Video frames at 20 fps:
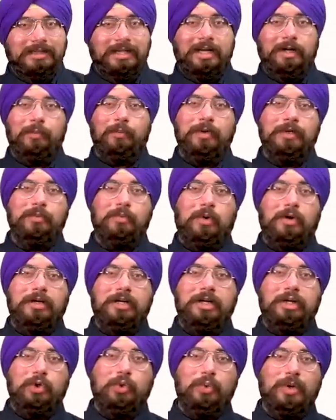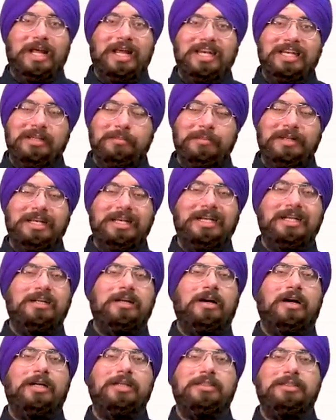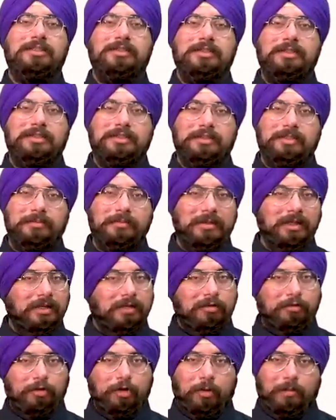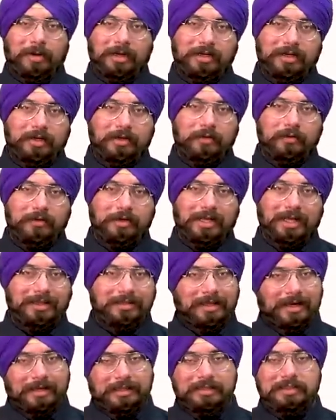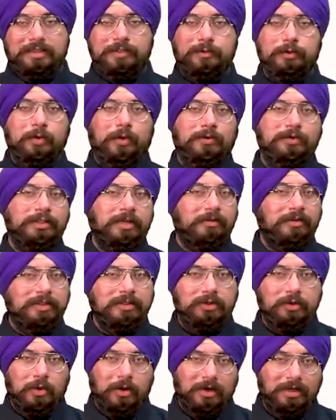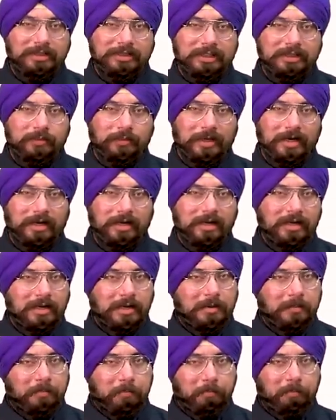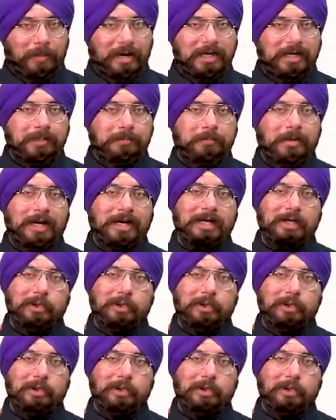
that we wanted to eliminate caste system from our country and that is the view of several scholars as well. But by